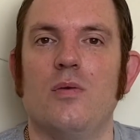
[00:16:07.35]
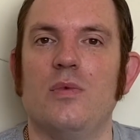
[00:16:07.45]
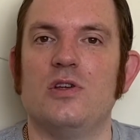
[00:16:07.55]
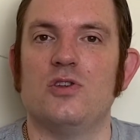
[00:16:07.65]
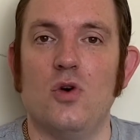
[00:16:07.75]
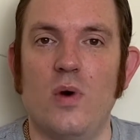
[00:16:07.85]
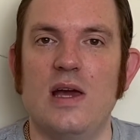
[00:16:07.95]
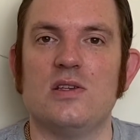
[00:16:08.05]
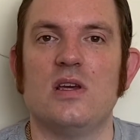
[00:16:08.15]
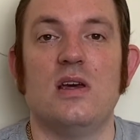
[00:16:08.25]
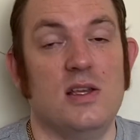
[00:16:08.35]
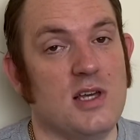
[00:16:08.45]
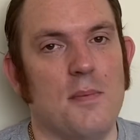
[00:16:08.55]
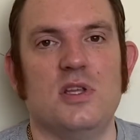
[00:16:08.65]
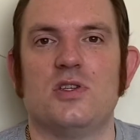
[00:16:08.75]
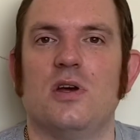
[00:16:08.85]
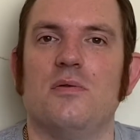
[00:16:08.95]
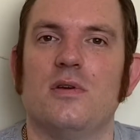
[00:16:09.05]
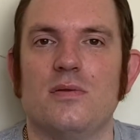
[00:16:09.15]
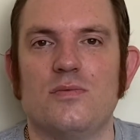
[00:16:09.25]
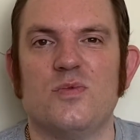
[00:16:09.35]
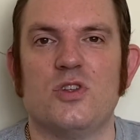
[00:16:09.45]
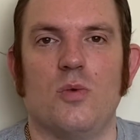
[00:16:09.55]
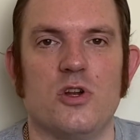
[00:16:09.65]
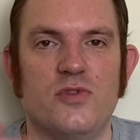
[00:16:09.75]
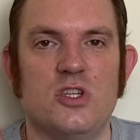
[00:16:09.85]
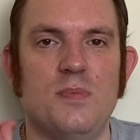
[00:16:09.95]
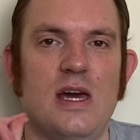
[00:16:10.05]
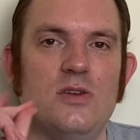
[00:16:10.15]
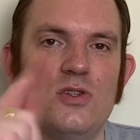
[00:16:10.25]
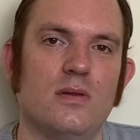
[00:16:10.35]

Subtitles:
which as always is coming soon. So watch this space.